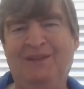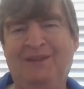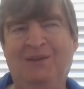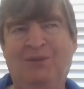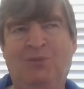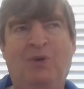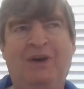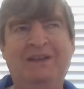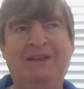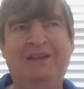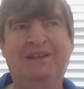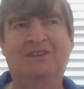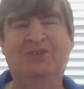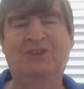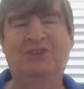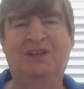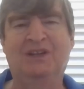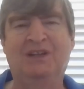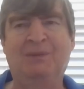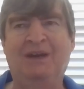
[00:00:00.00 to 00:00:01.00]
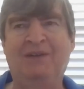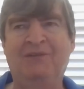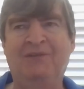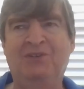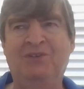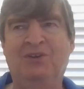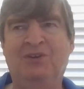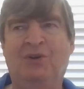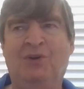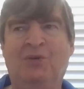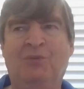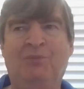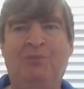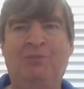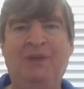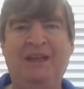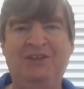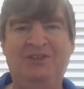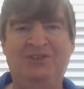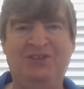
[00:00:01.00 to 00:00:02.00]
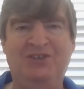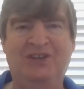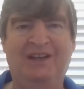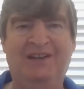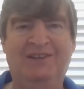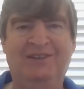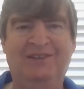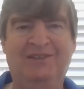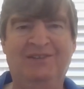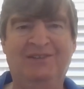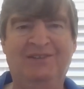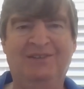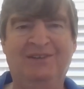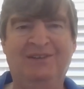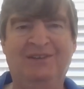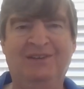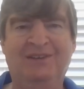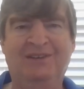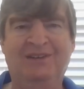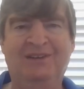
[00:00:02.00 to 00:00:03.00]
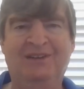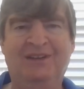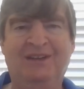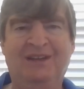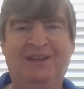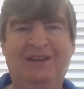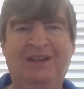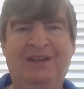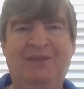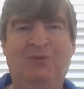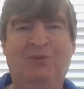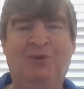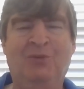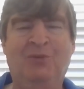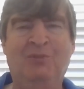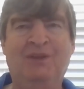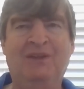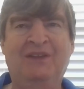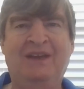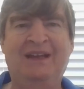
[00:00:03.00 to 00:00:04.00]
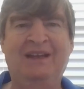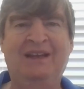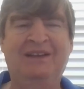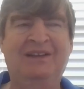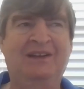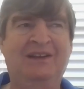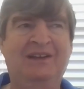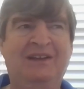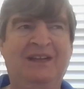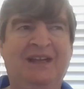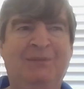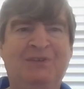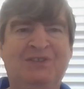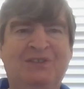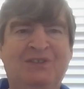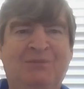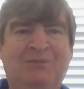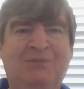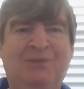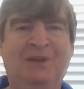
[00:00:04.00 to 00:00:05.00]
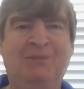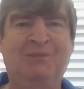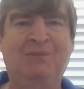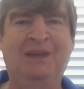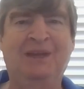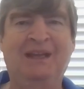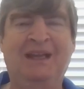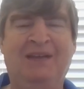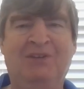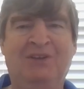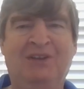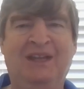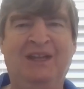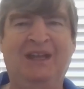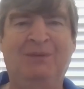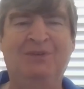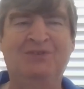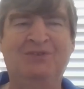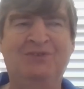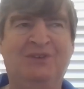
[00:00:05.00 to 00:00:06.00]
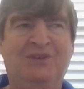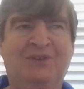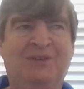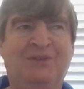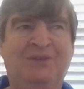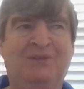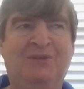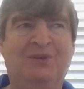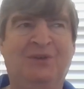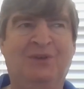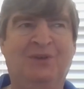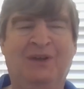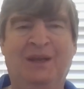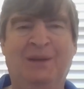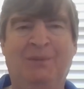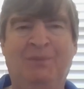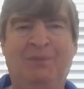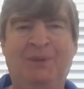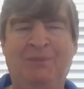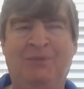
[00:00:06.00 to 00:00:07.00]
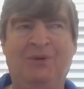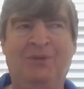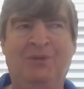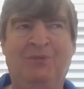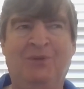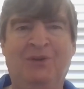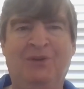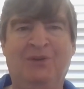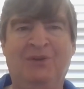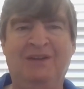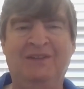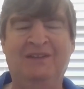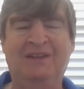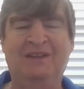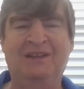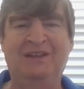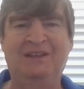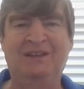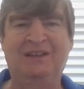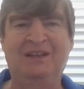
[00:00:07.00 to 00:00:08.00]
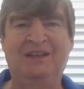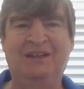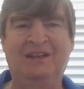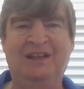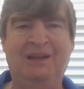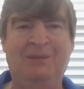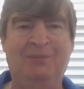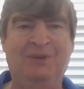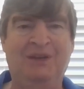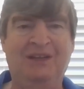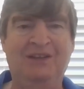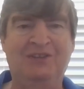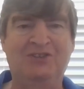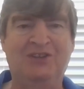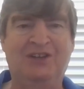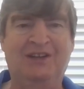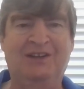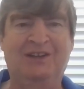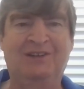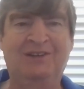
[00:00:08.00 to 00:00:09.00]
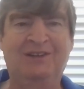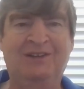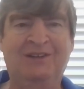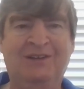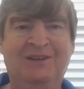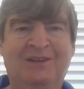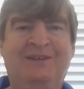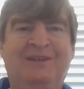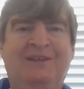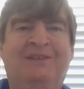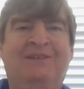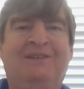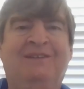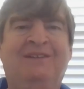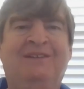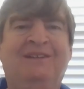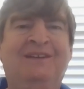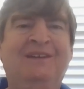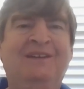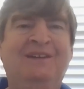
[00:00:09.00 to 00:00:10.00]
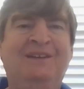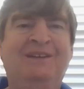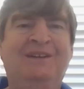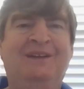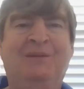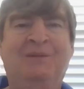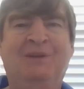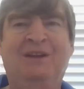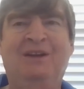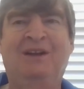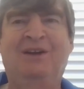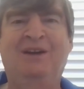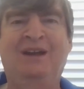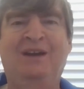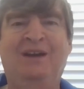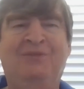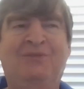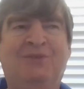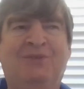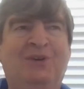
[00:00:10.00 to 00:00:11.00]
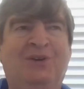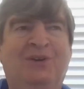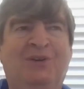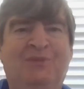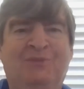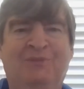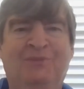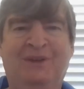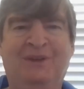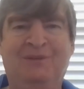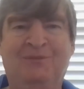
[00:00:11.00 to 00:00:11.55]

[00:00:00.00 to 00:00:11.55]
what is going to come out of your own paycheck. It won't be that kind of damage, but it may have a damage to a lot of people on whether or not they get a paycheck. I mean, after all,